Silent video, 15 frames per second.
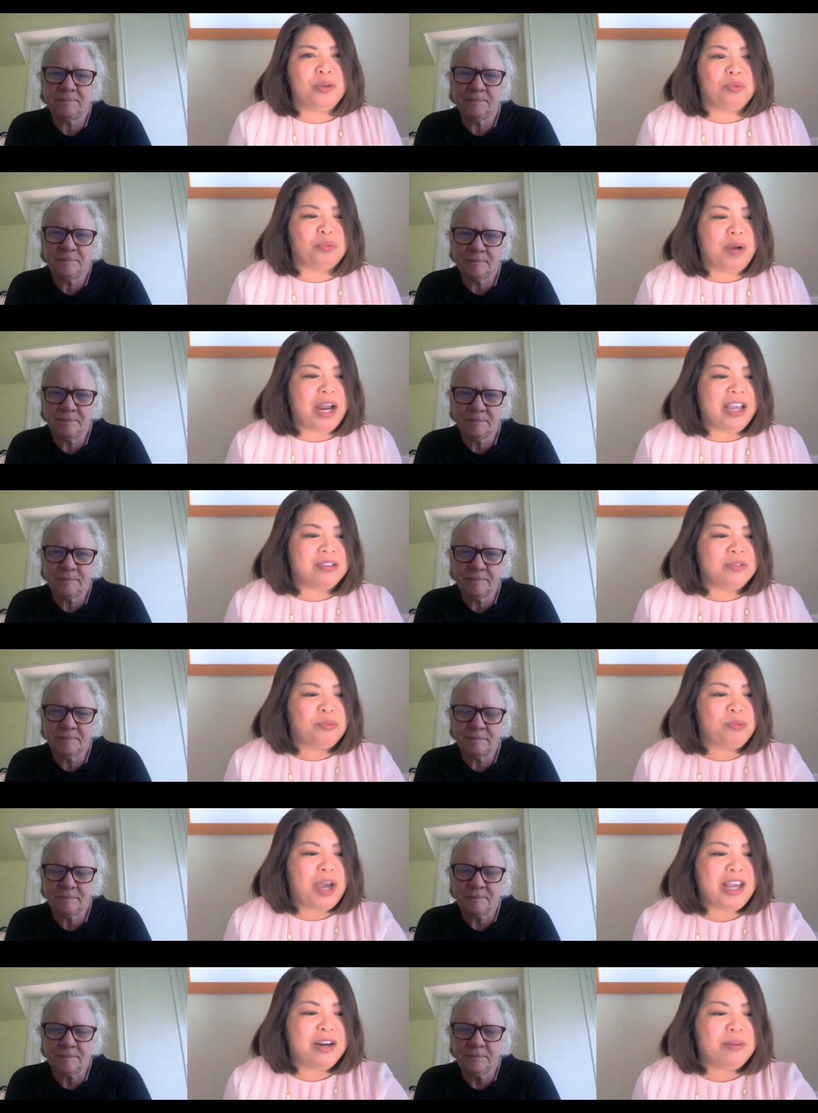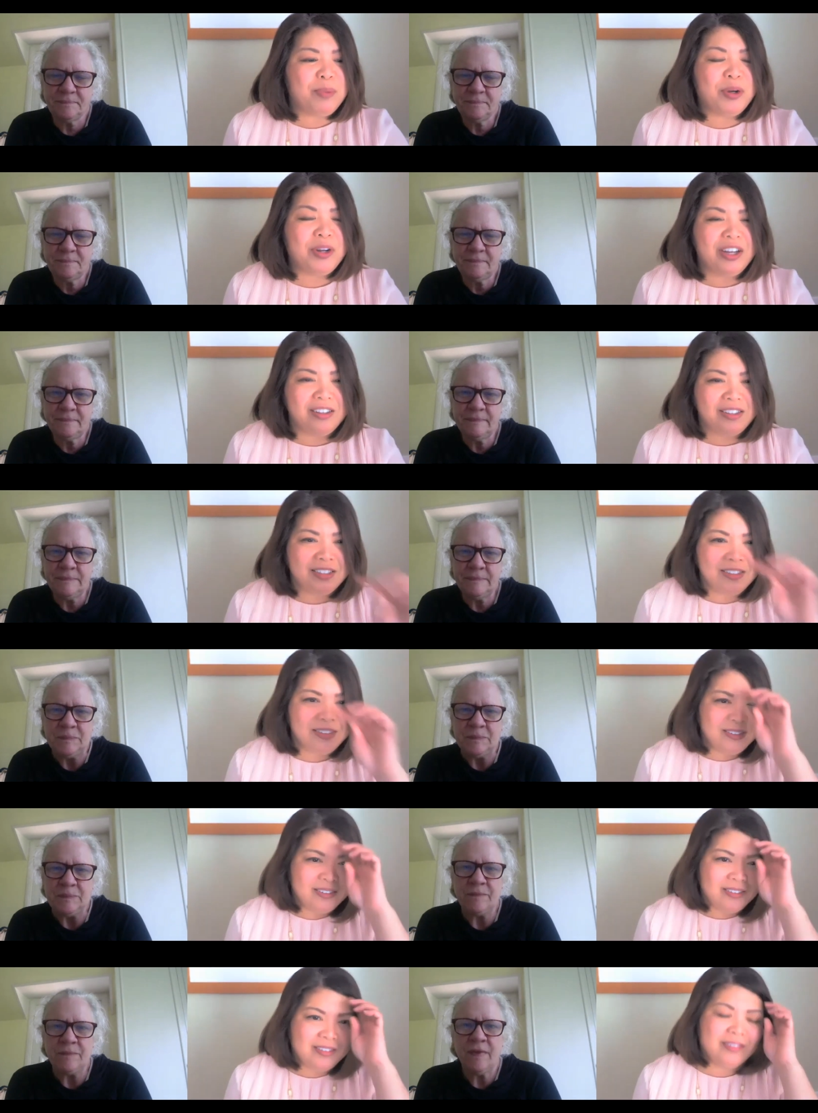Speaker 1: the right way to put it.
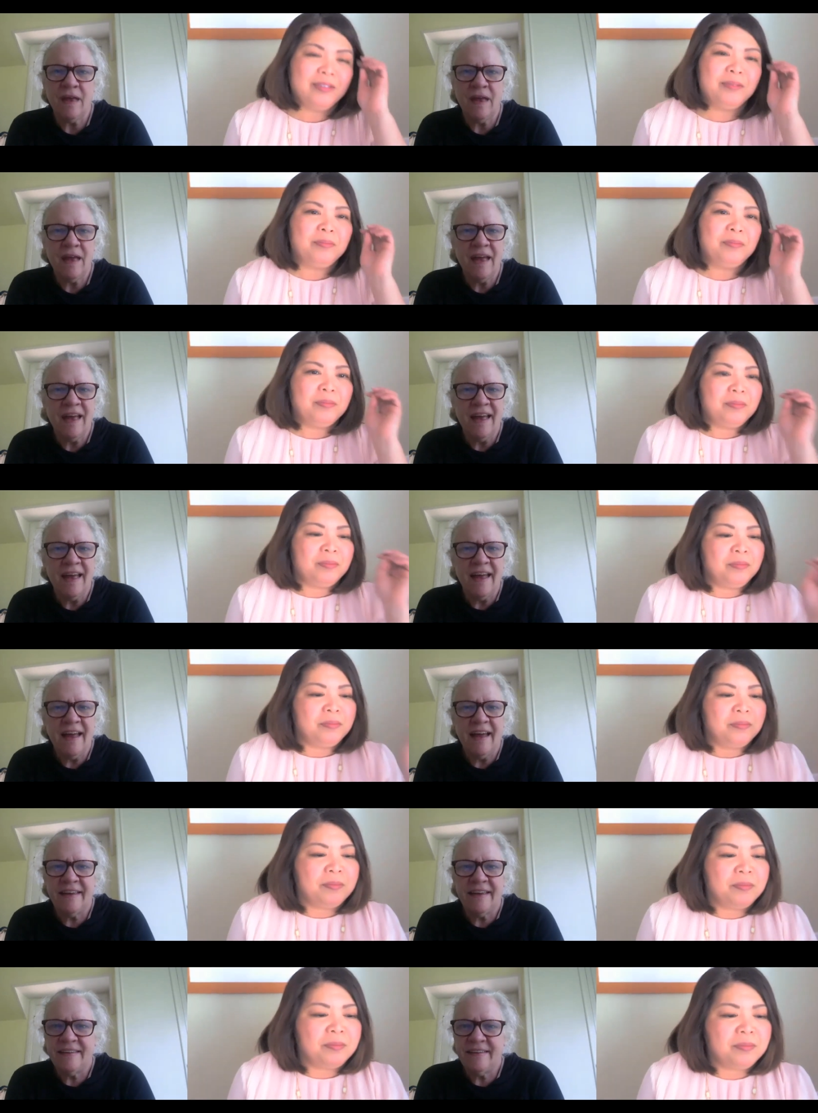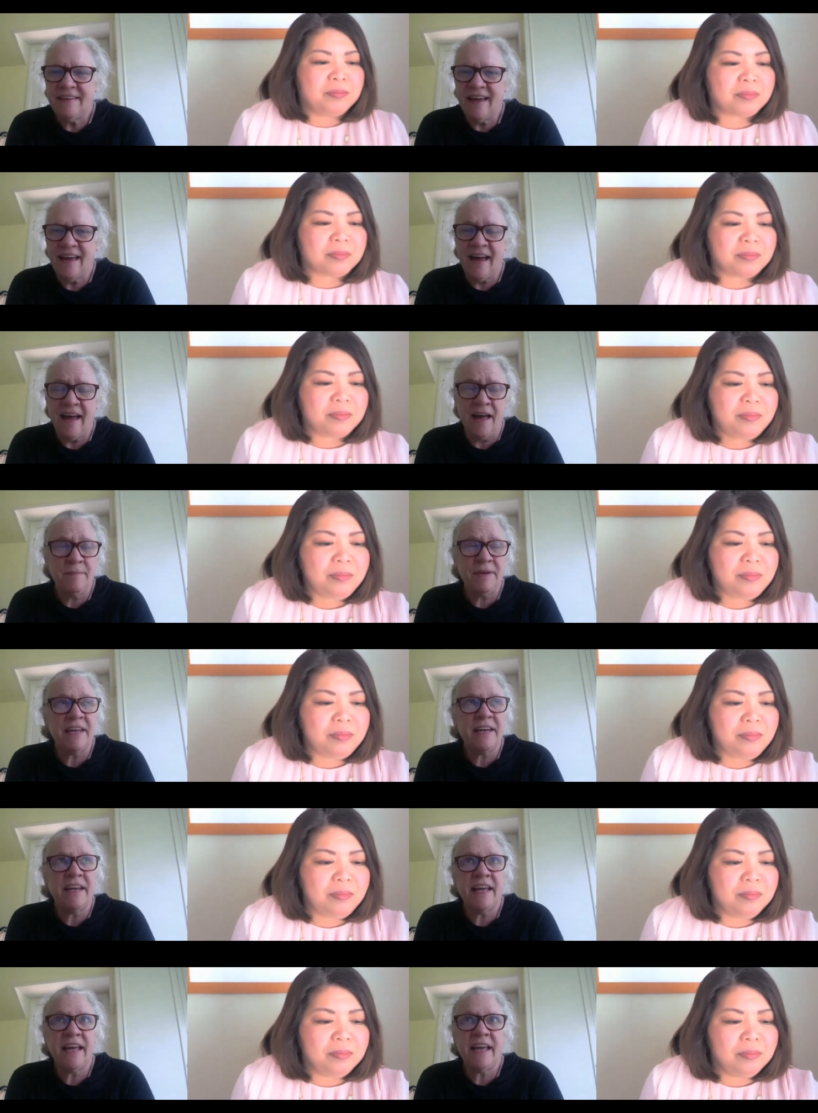
Speaker 2: Yeah, I
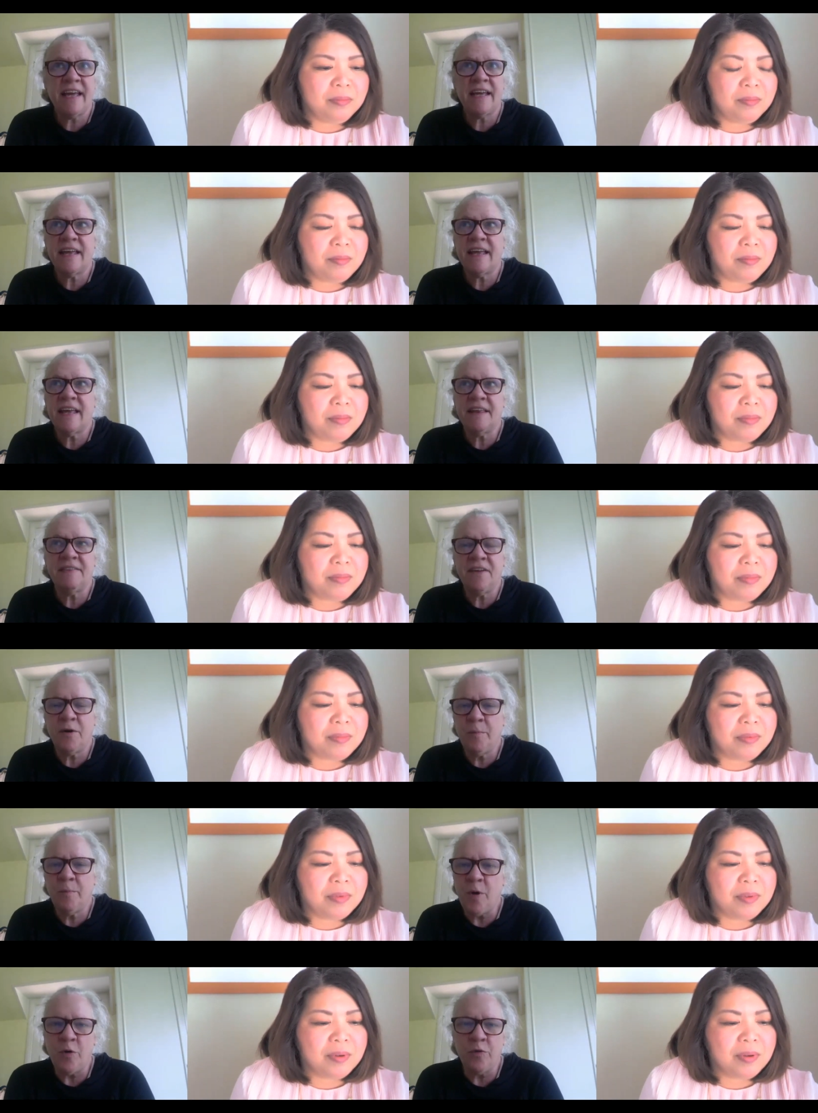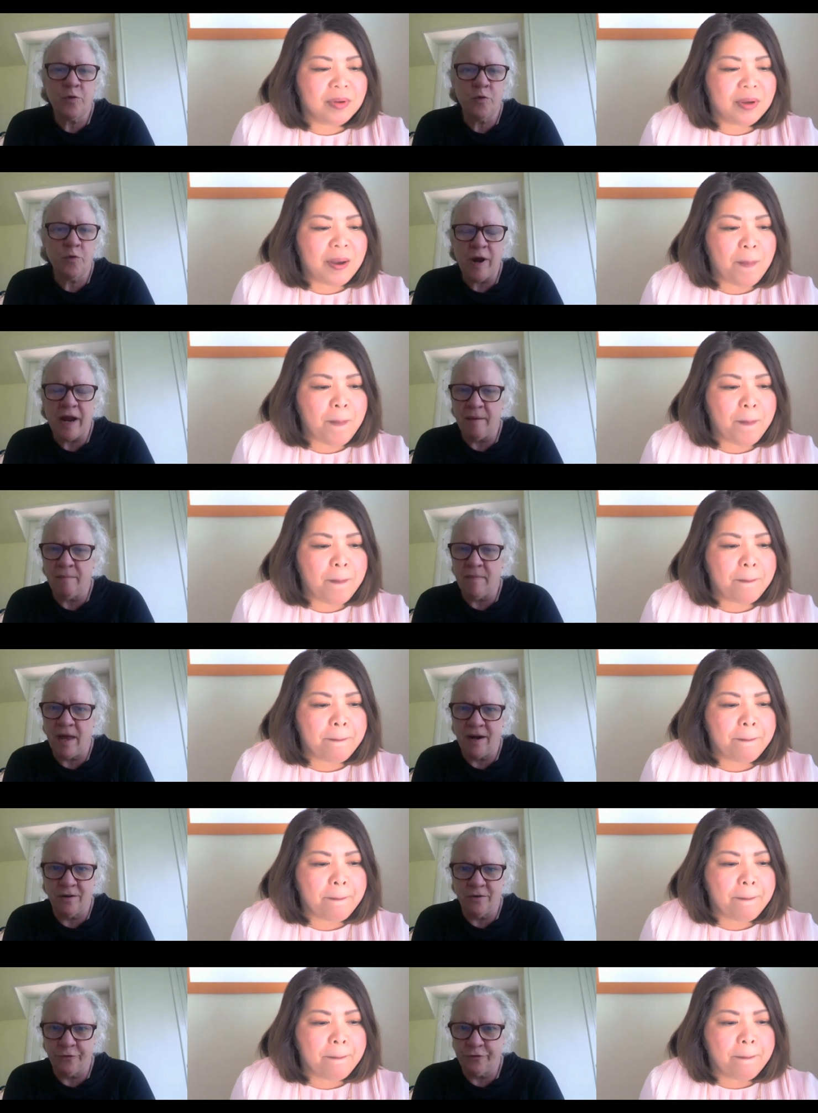mean, they're both great
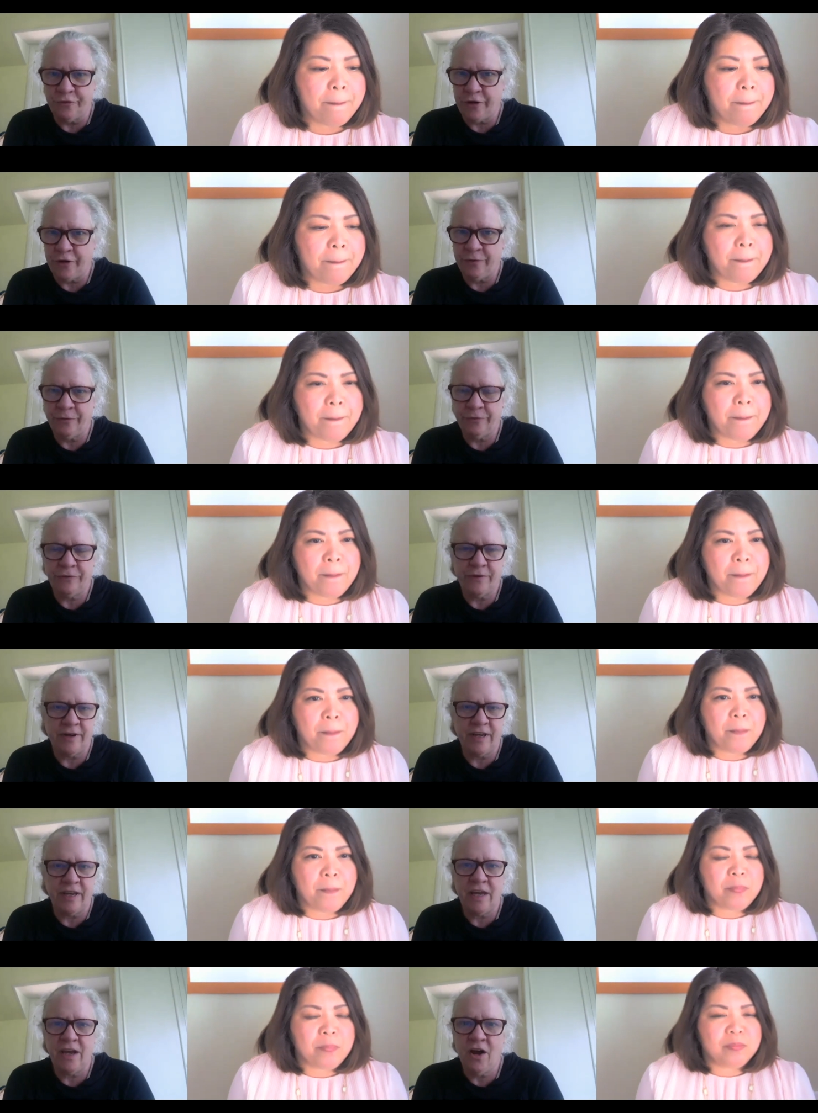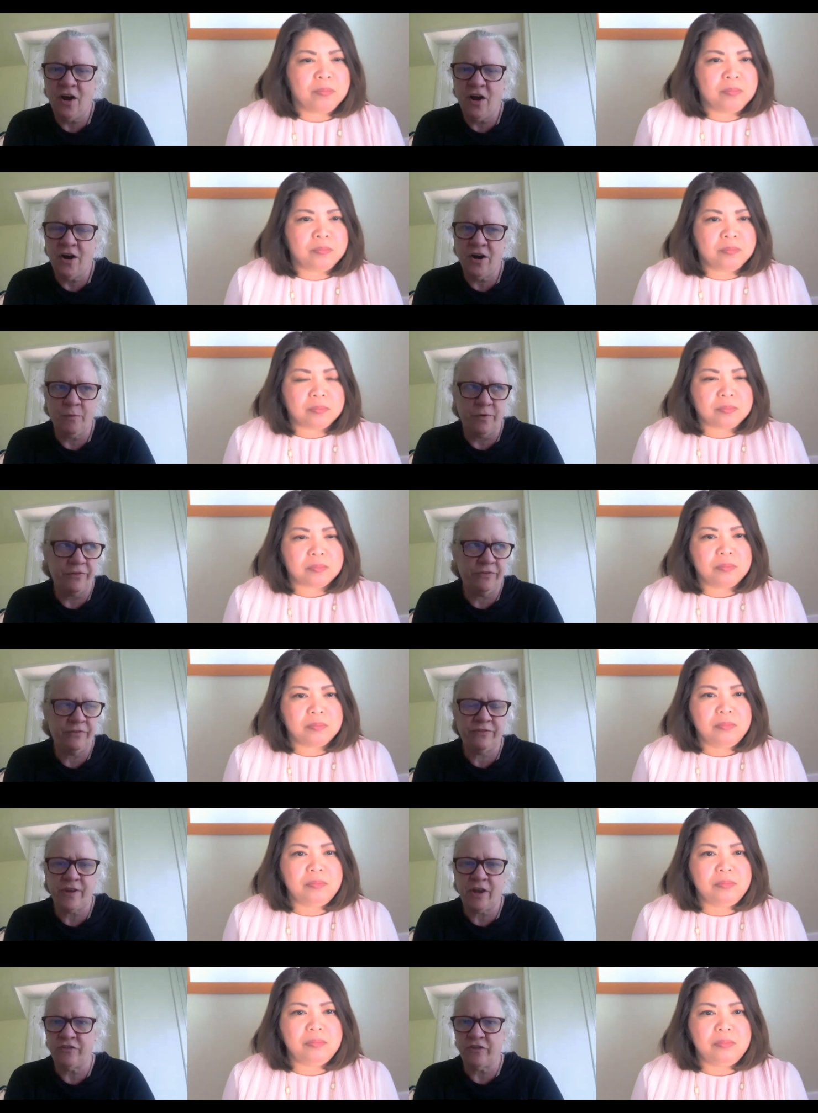medical shows, and ER was
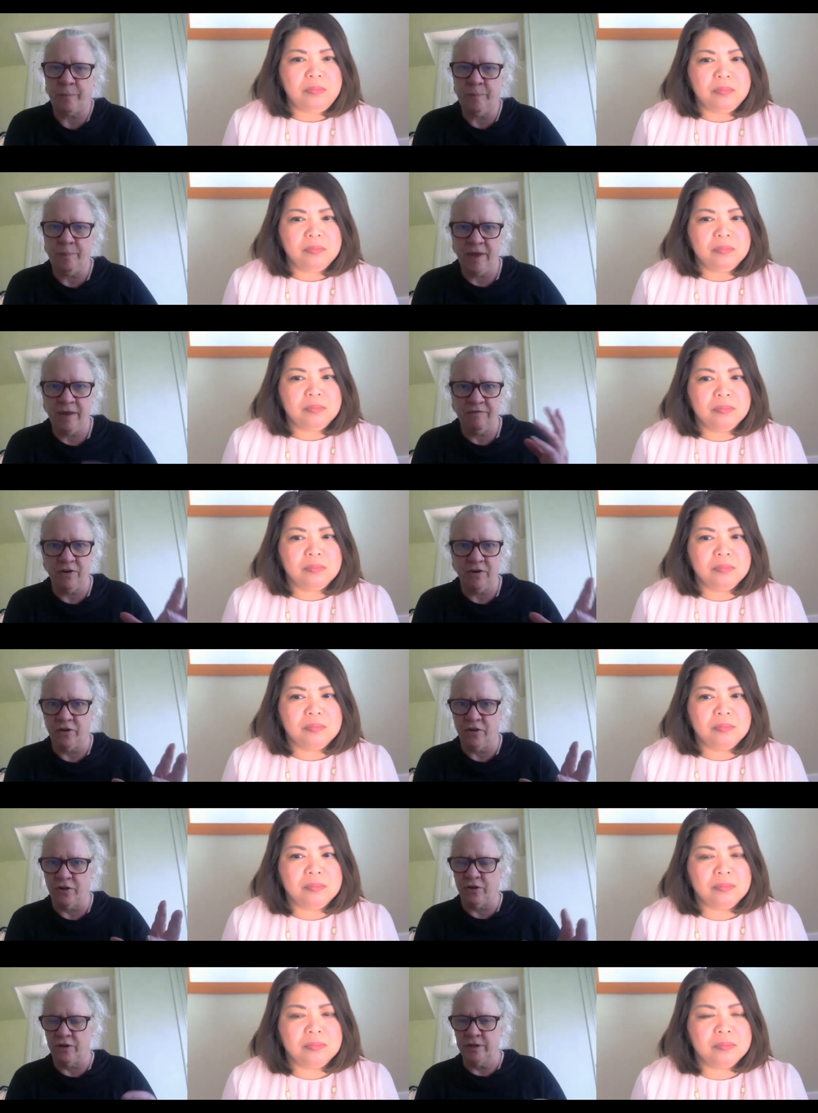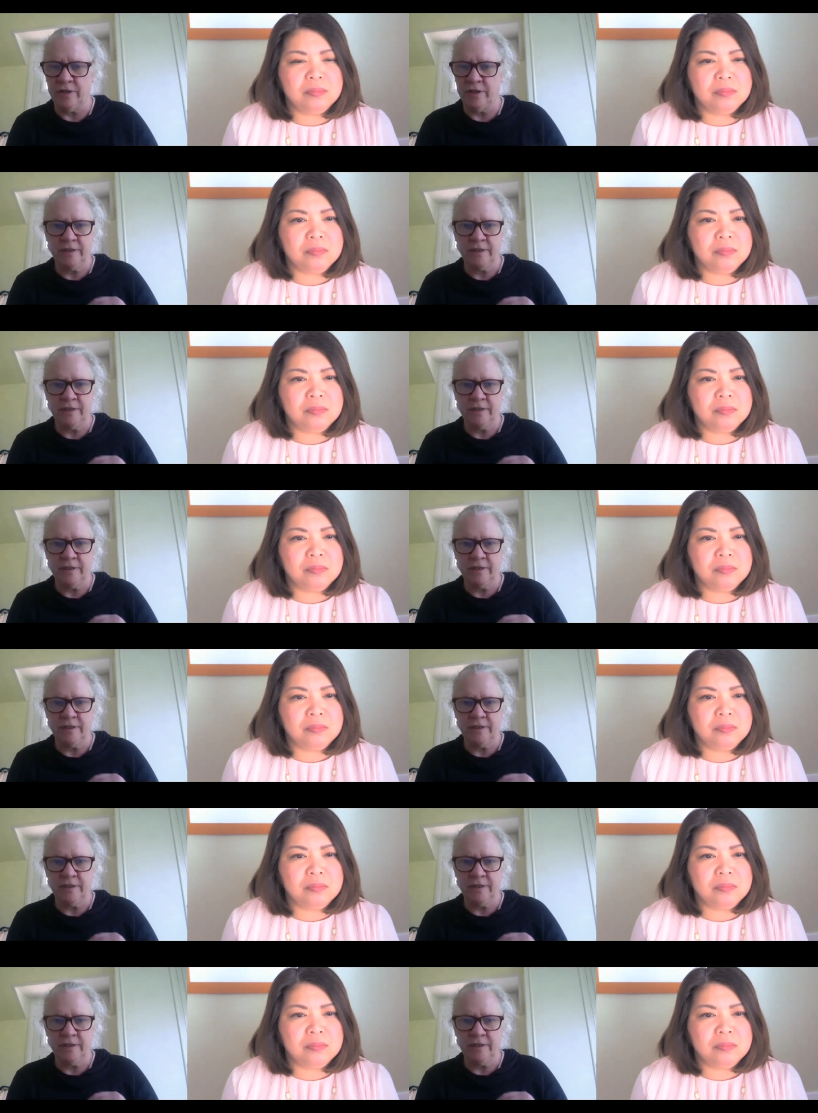such a pivotal